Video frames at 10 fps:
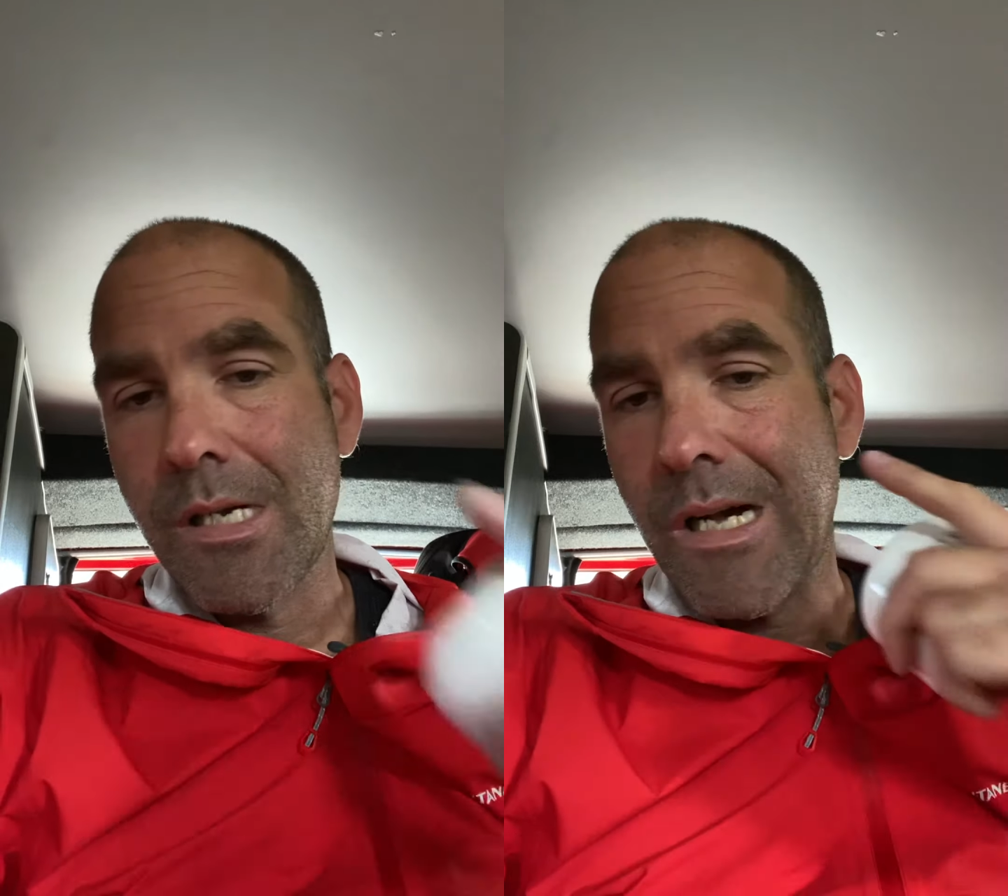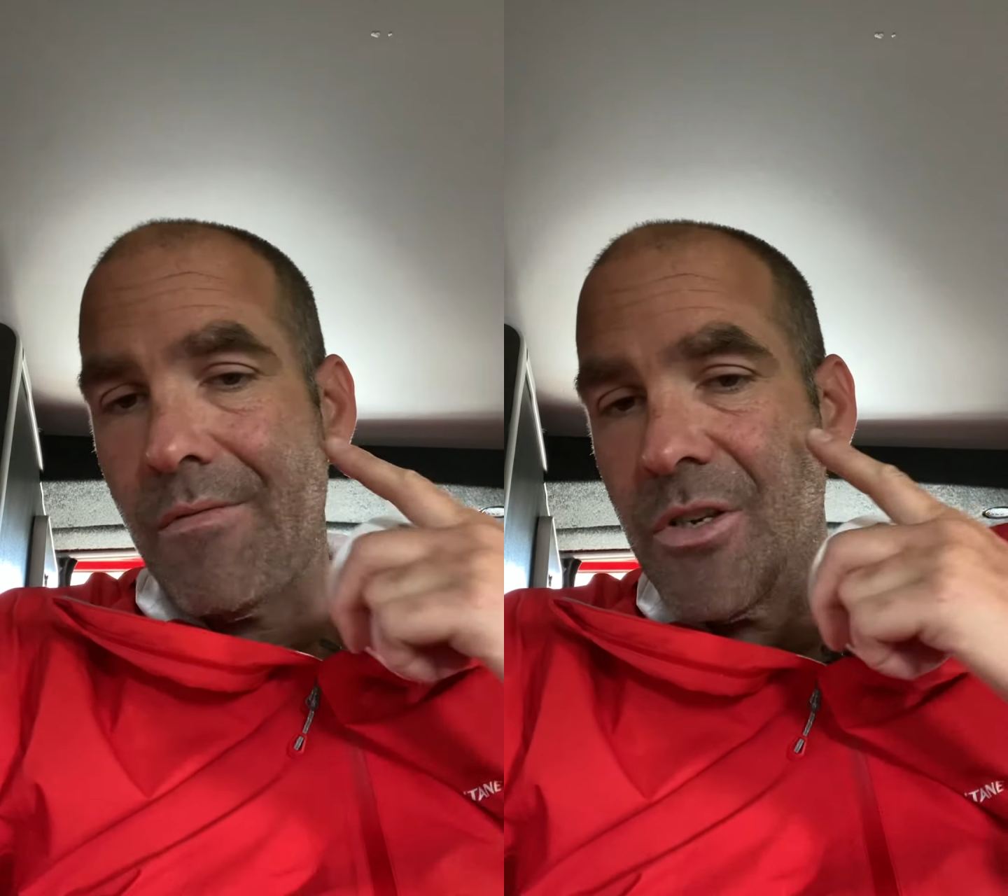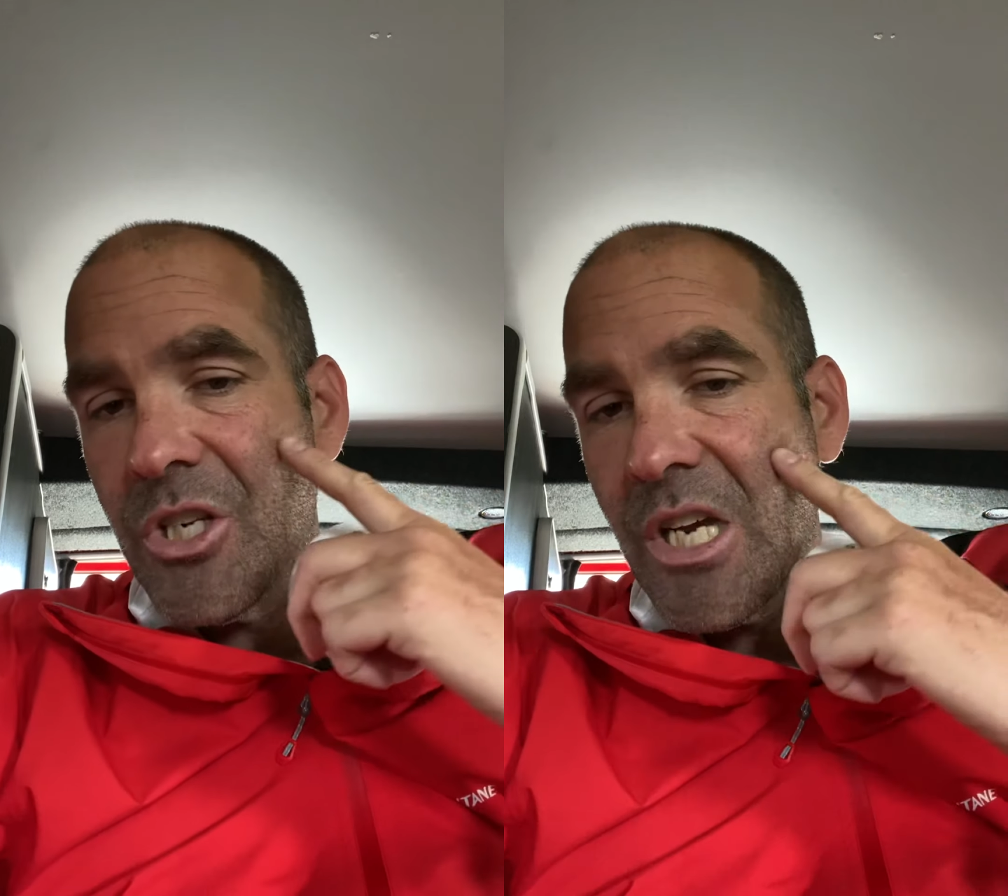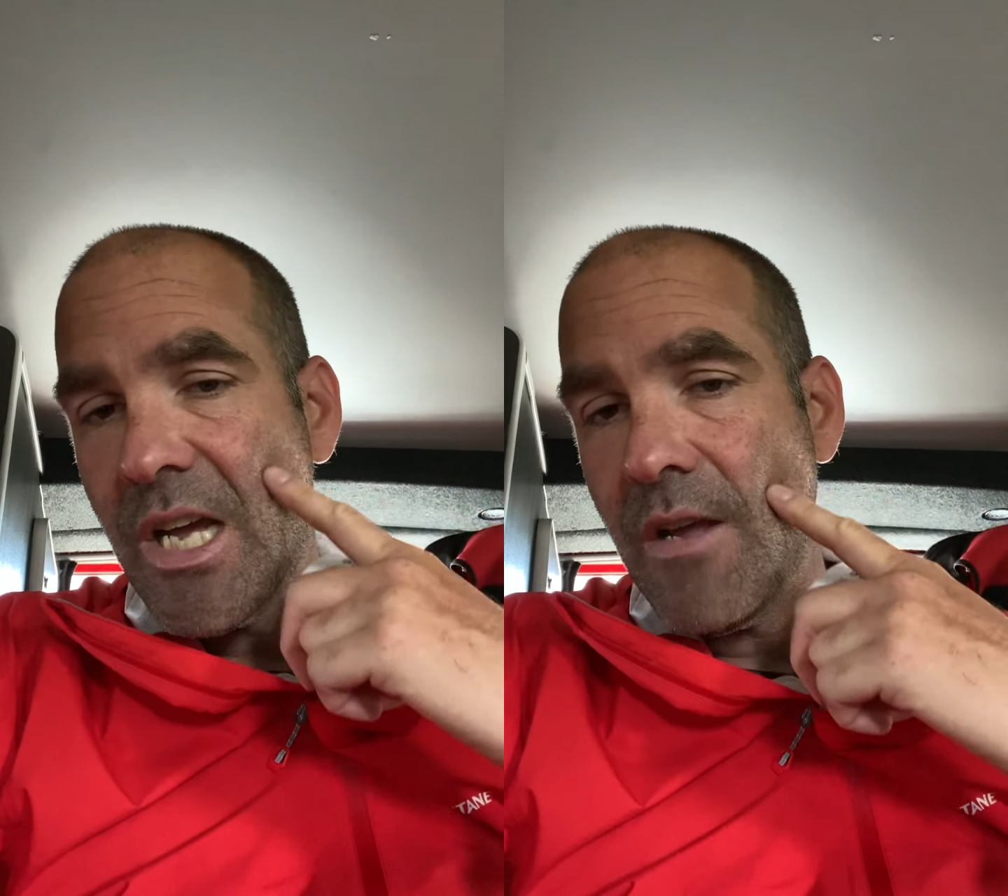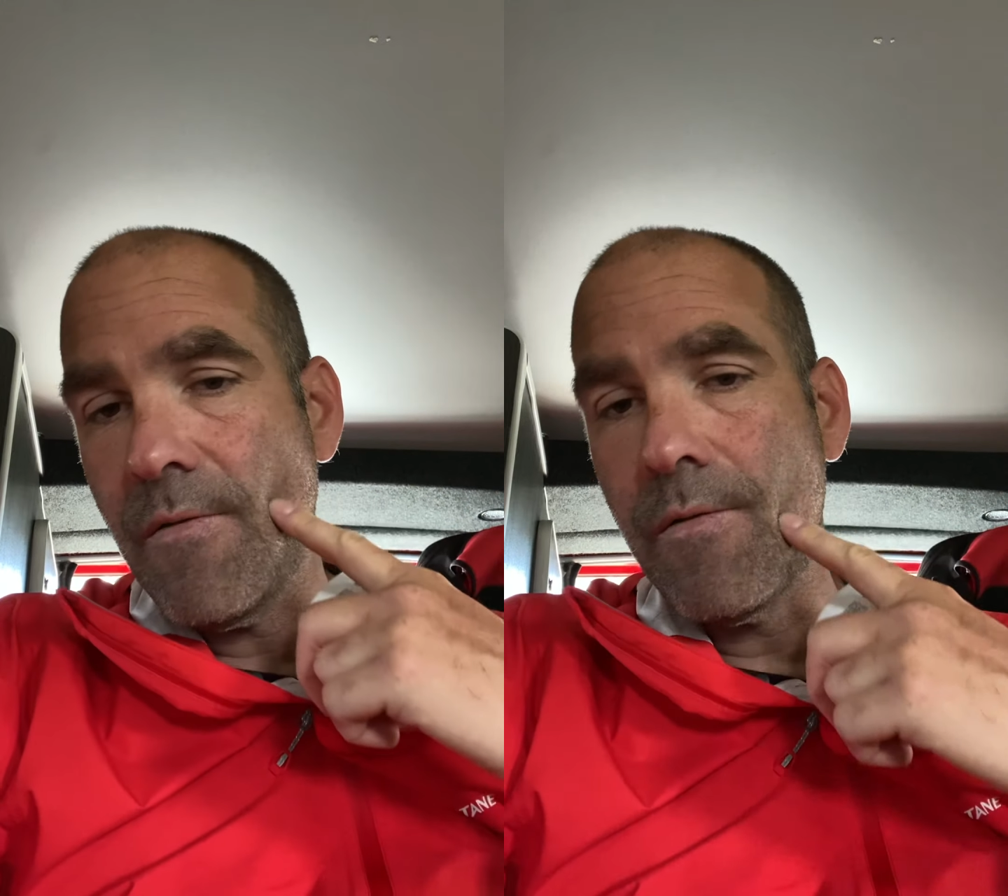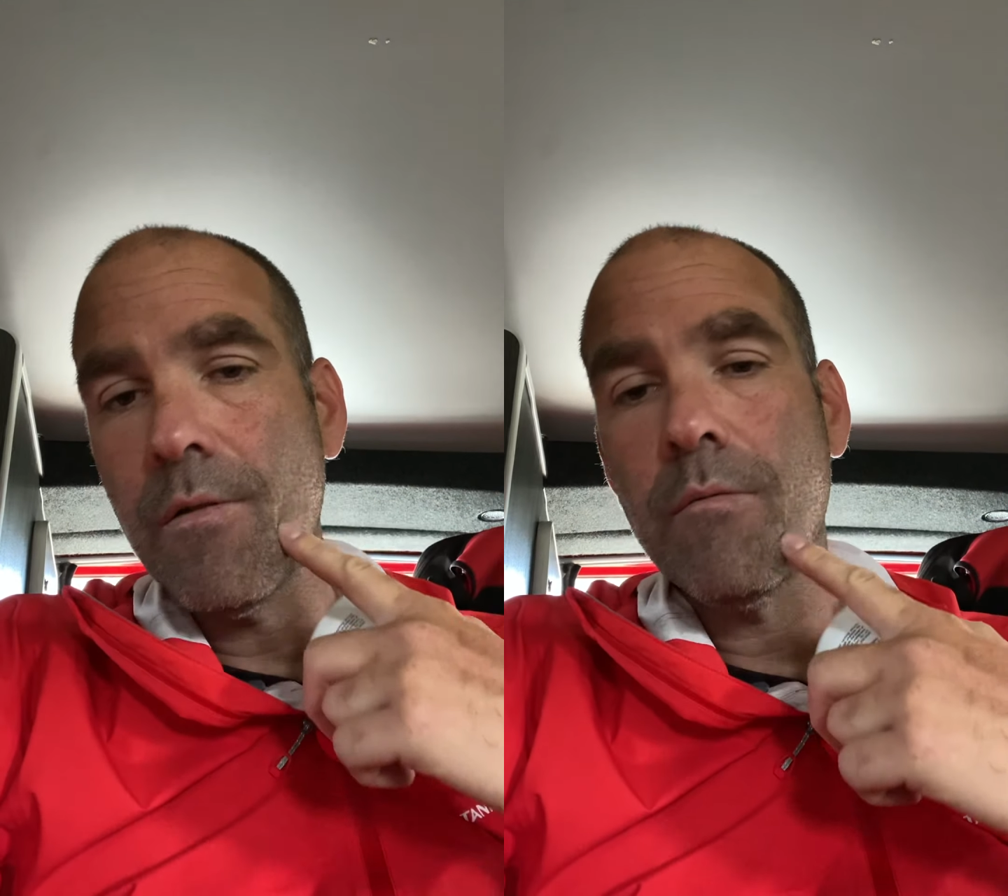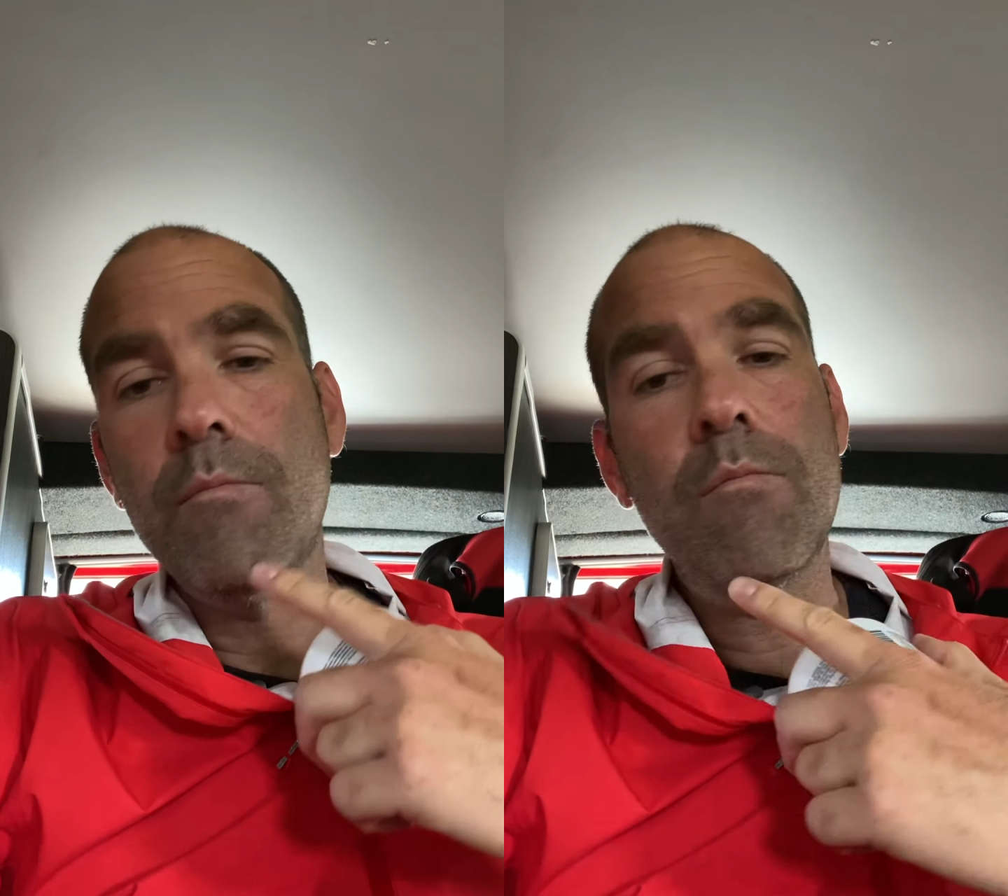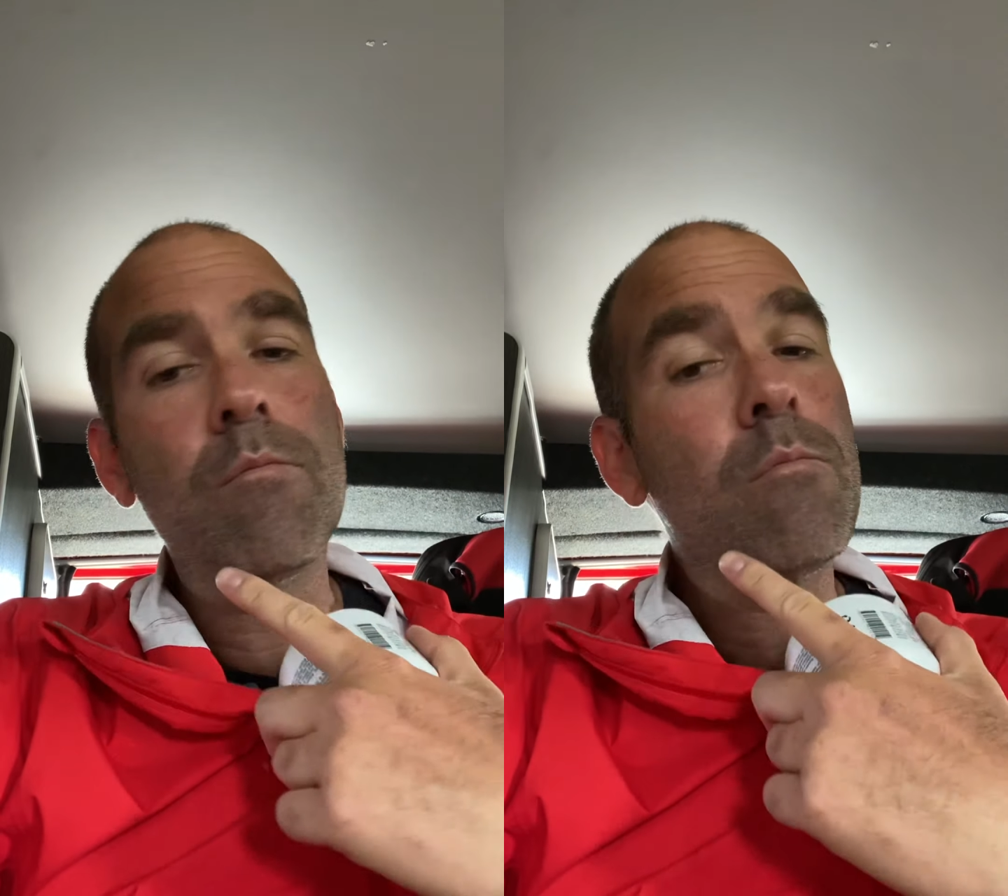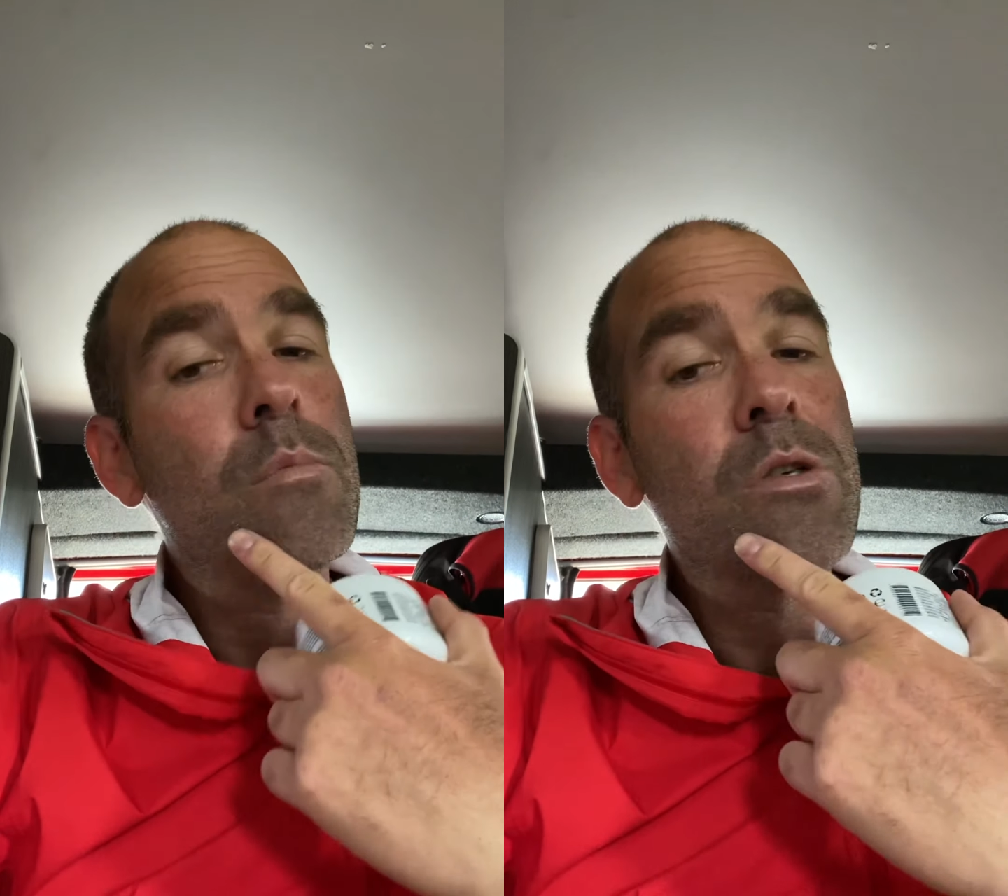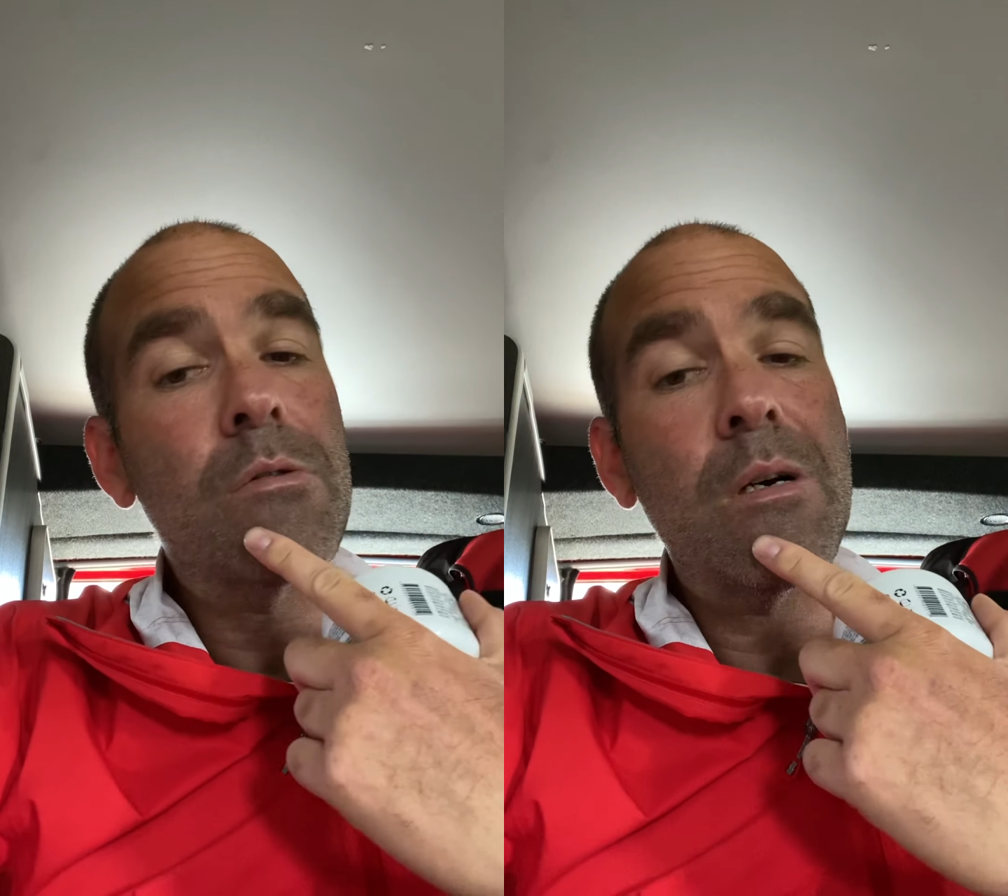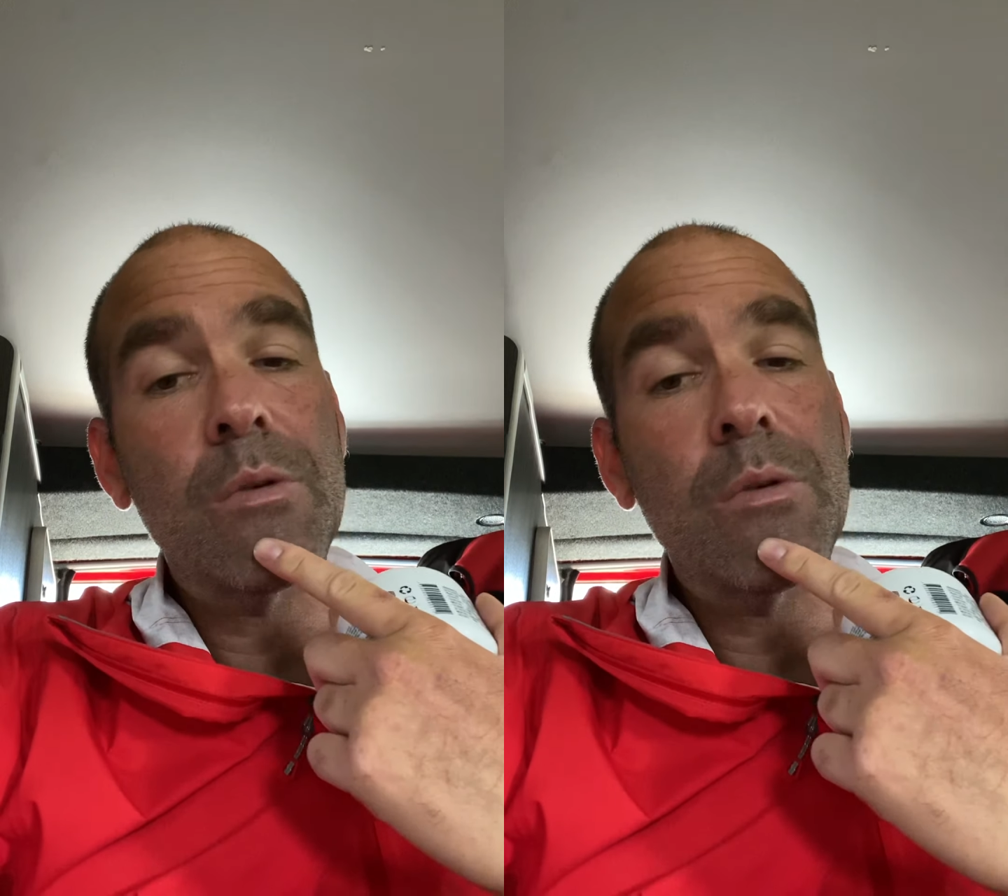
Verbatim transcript: have a shave square